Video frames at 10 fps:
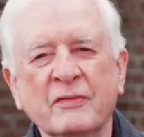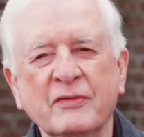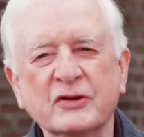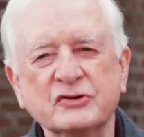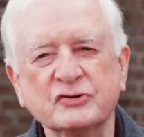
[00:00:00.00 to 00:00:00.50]

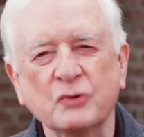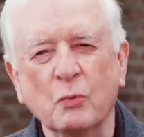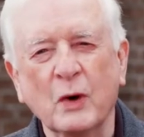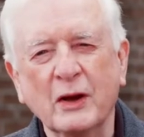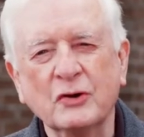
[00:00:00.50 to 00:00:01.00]
This is
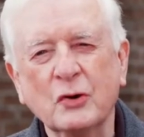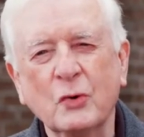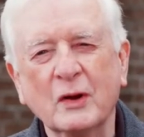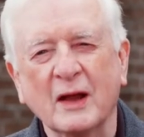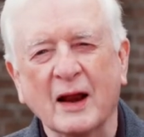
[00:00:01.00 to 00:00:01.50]
the way to
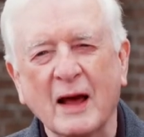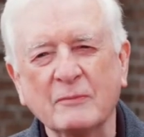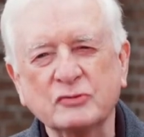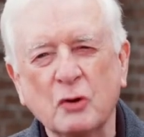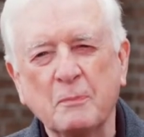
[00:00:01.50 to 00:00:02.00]
do it, and
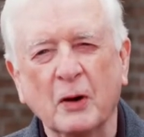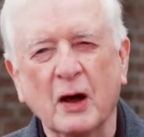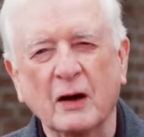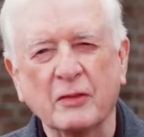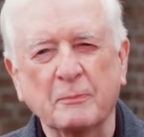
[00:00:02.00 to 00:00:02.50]
I'm so
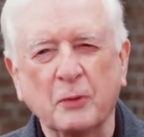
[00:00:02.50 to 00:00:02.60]
proud of the